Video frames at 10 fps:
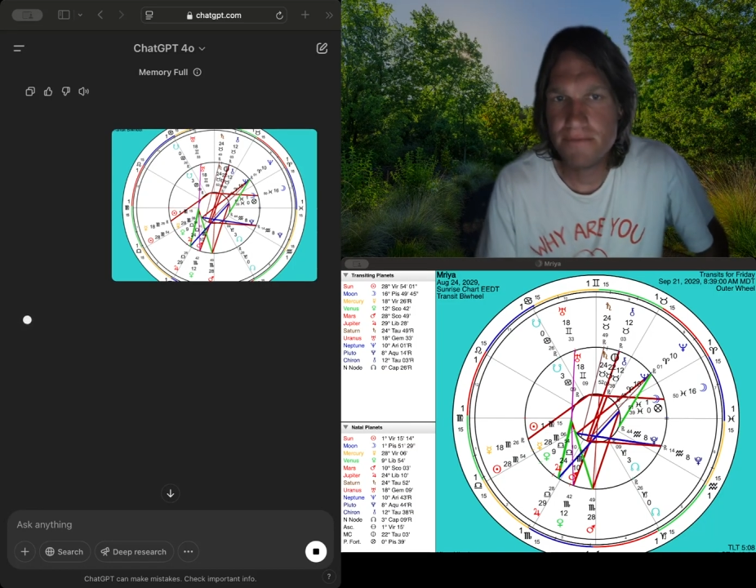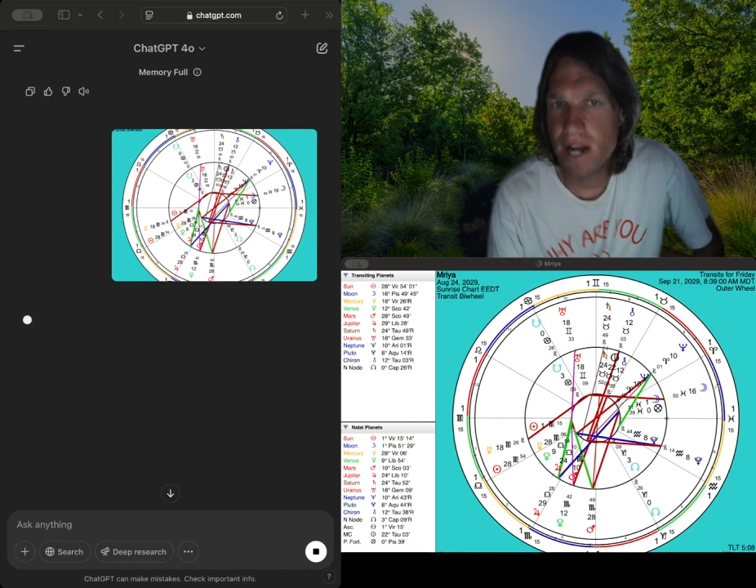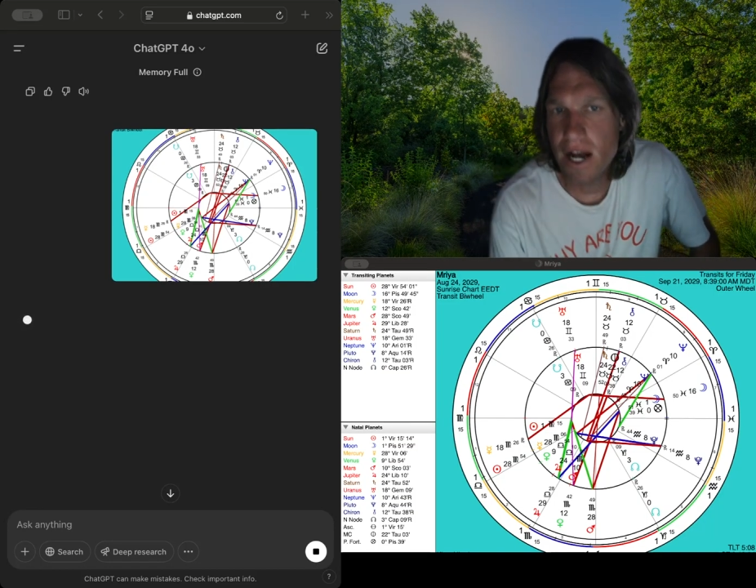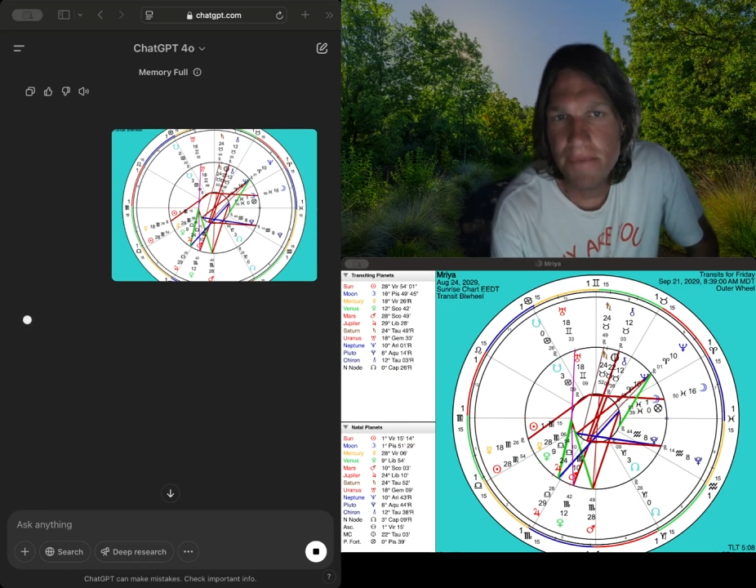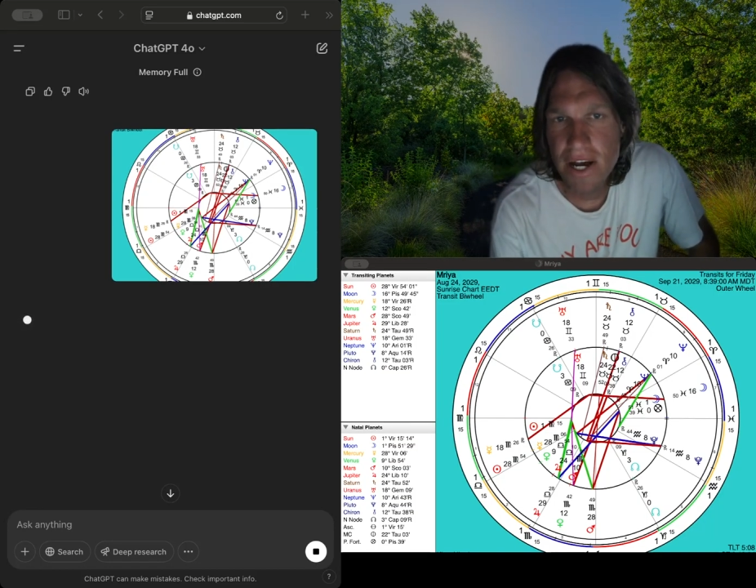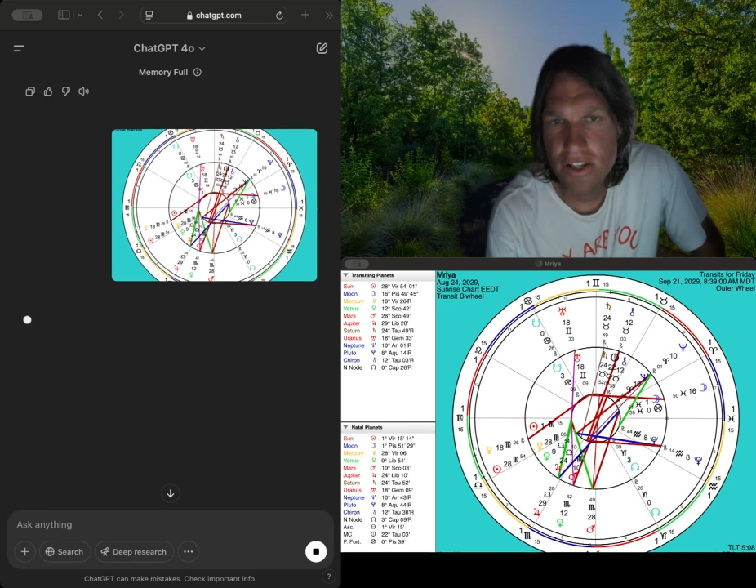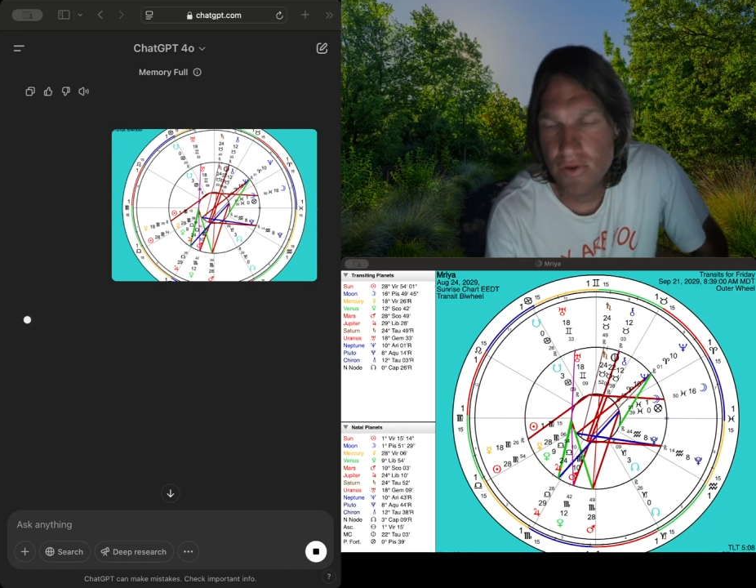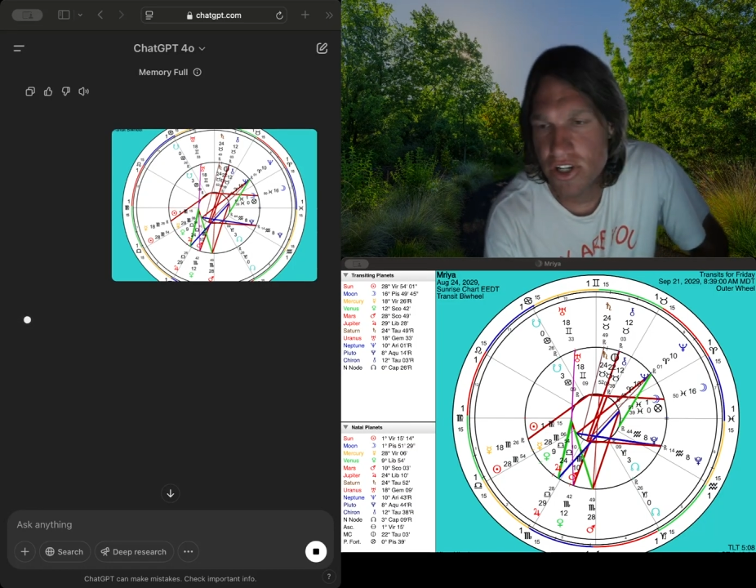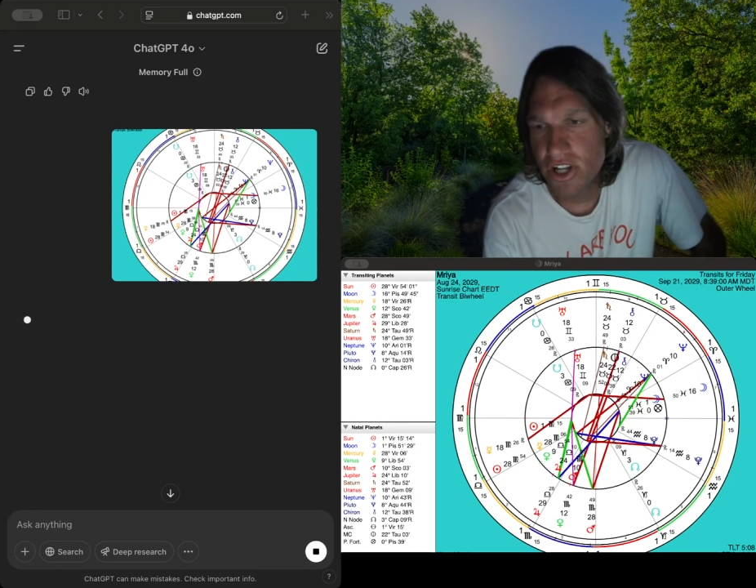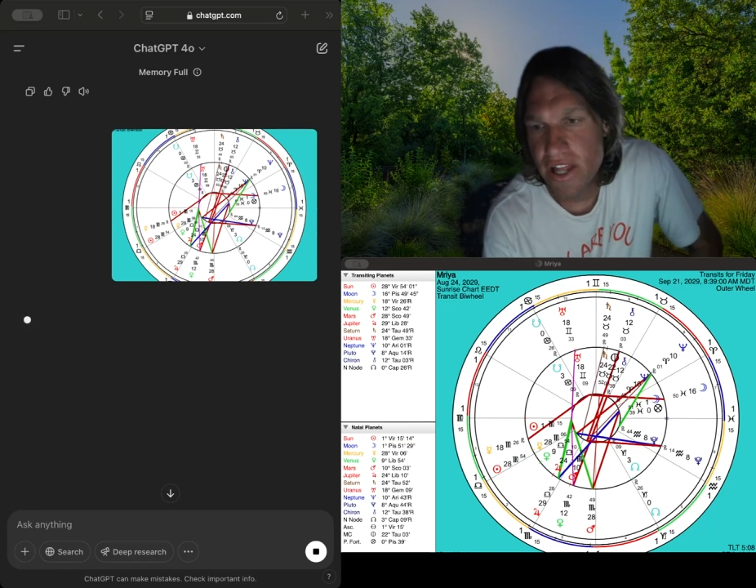might
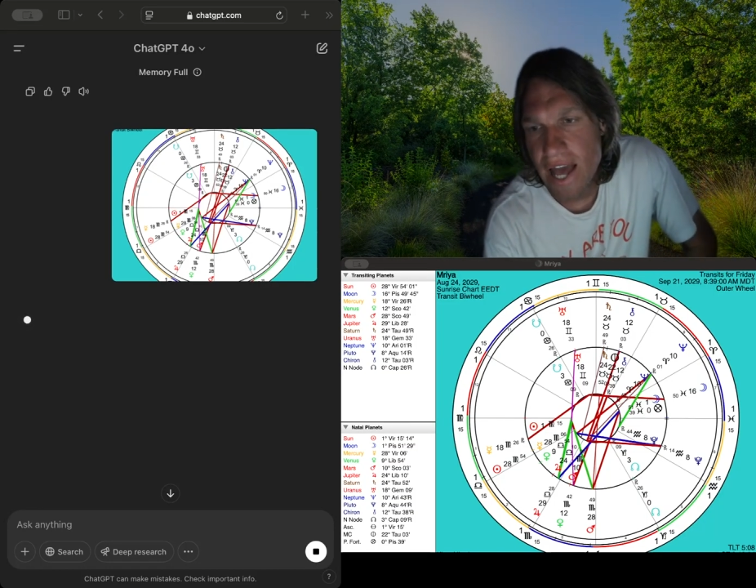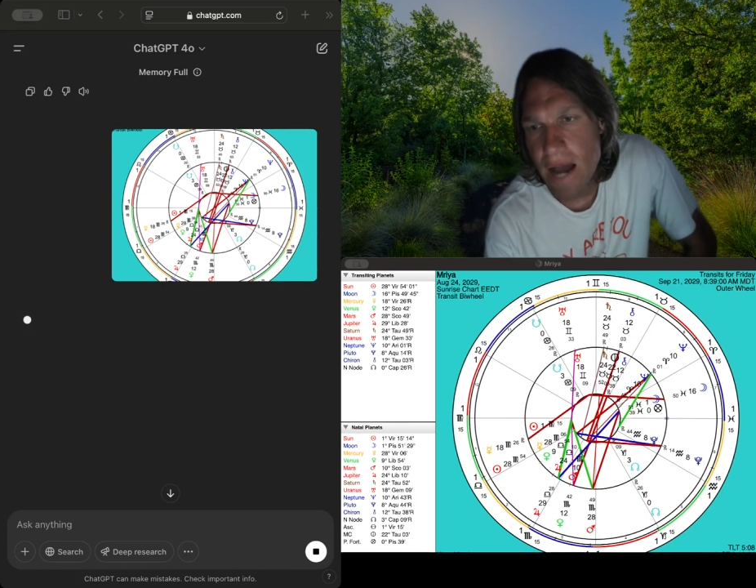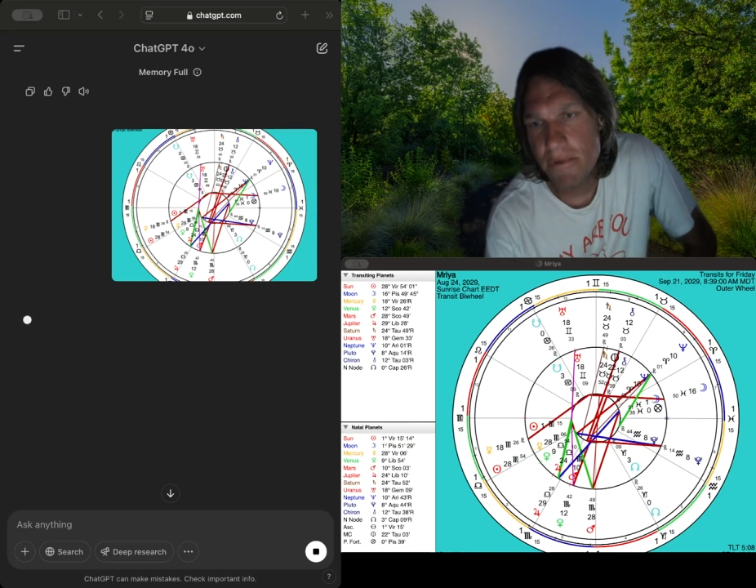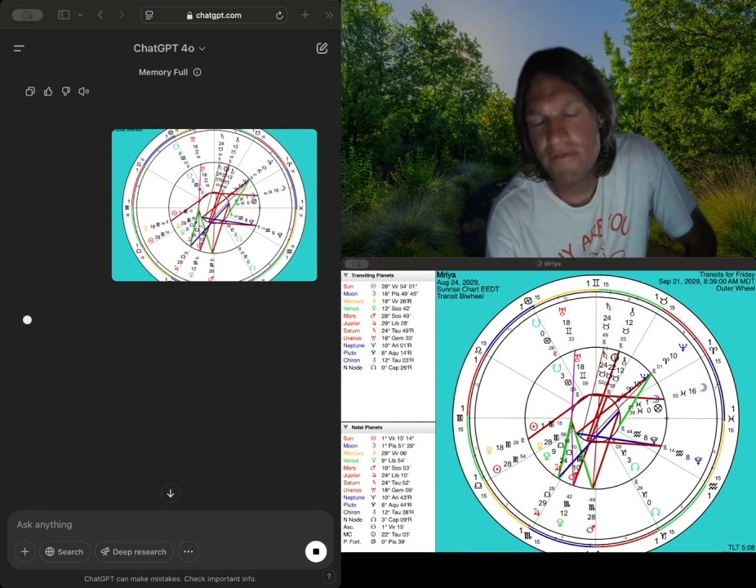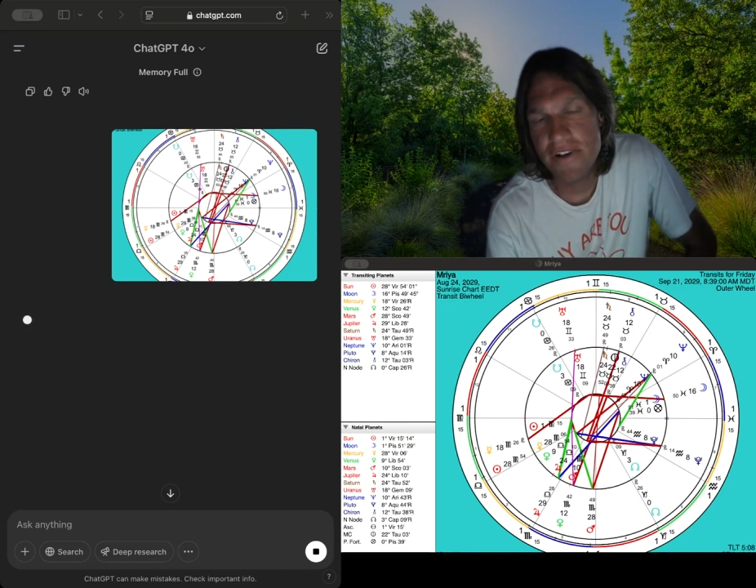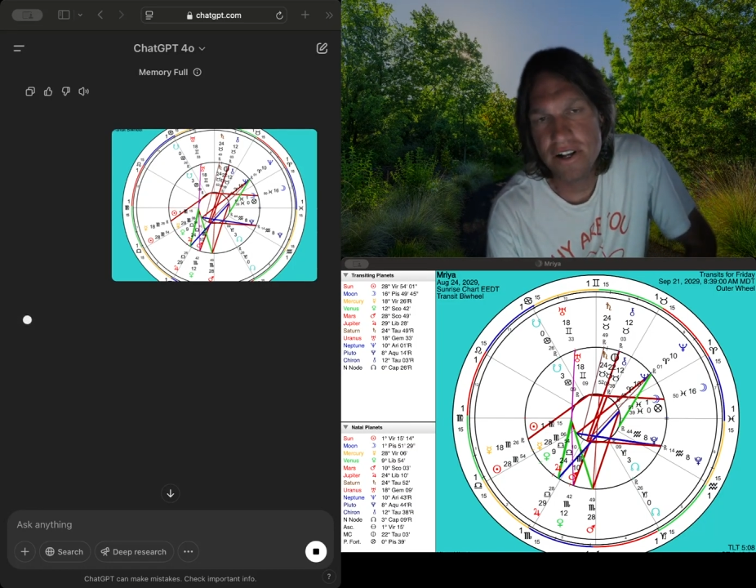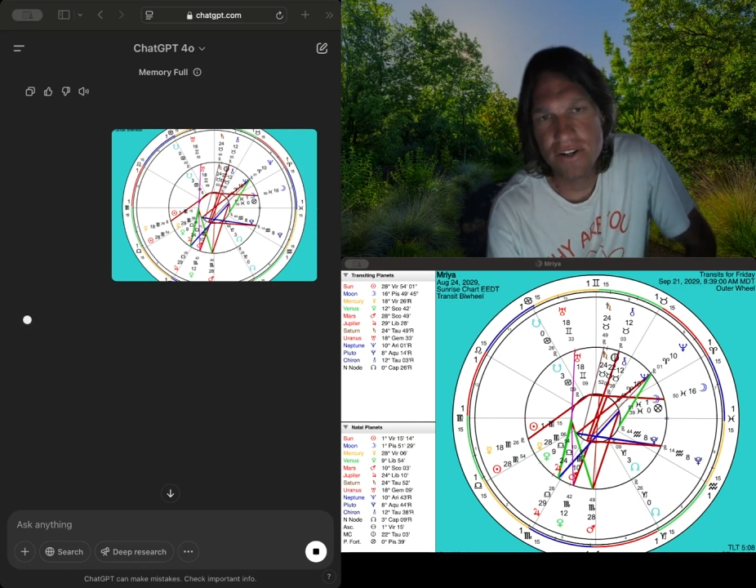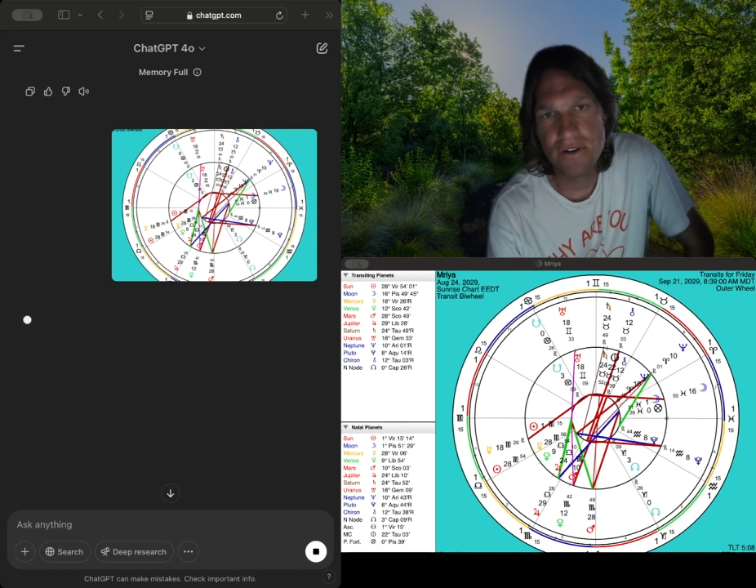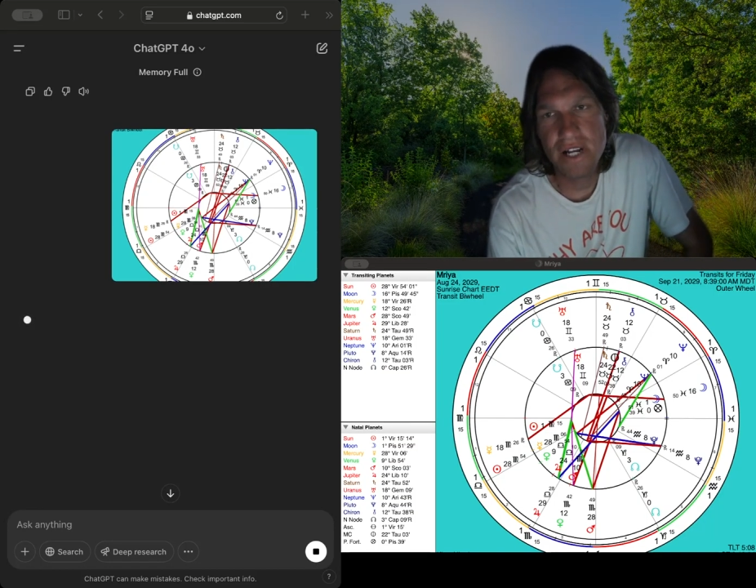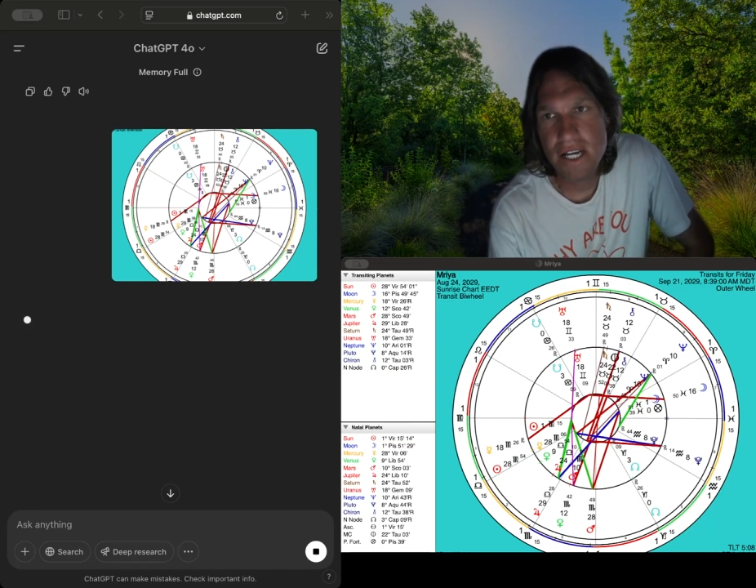switch to the app
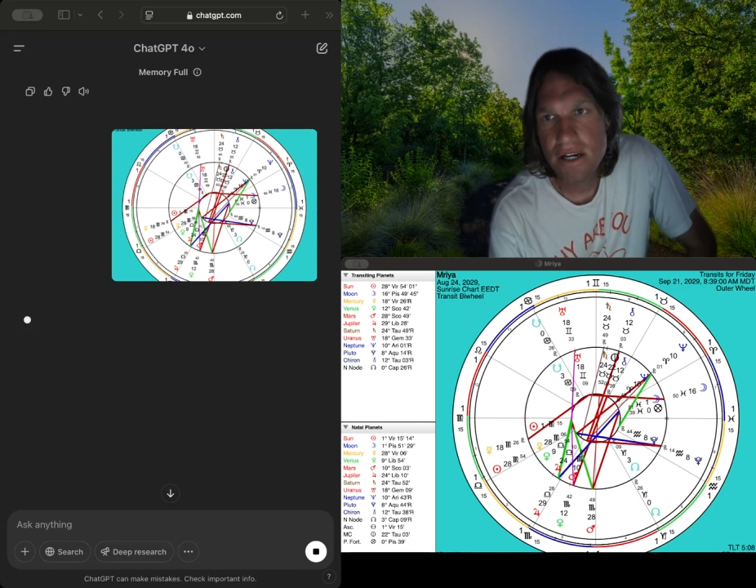eventually,